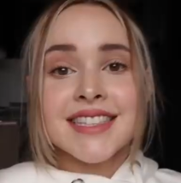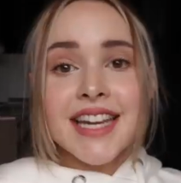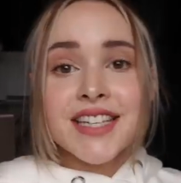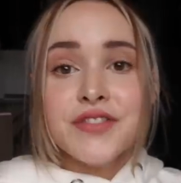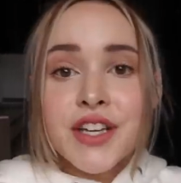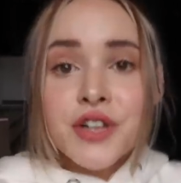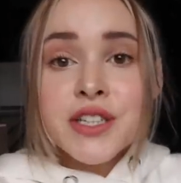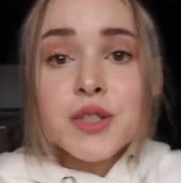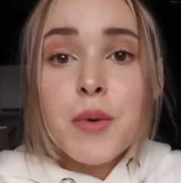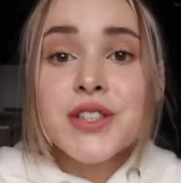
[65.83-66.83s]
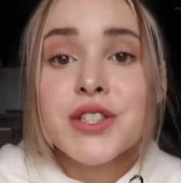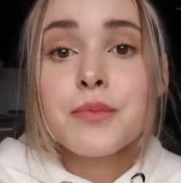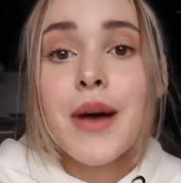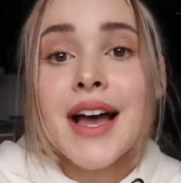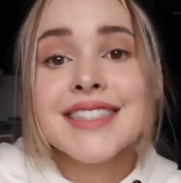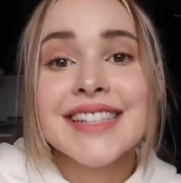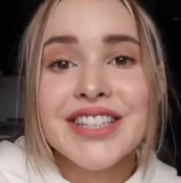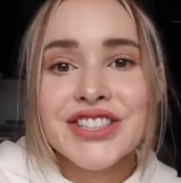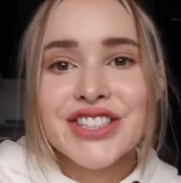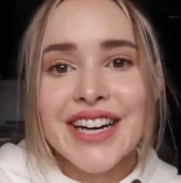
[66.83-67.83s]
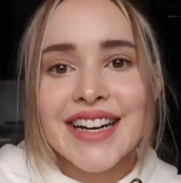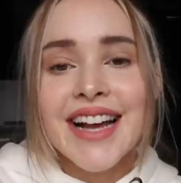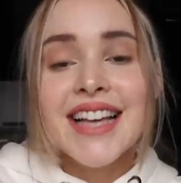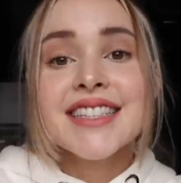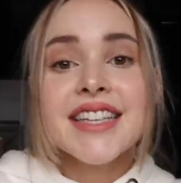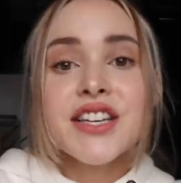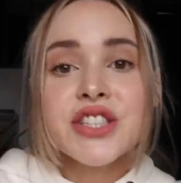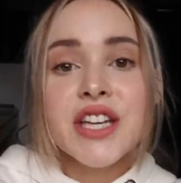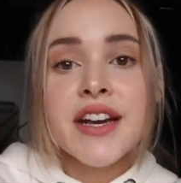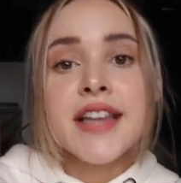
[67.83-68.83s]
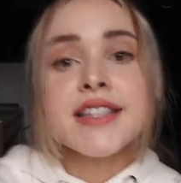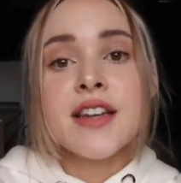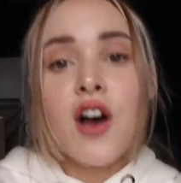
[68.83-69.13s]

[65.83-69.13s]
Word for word: Today's video is sponsored by Skillshare. Skillshare is an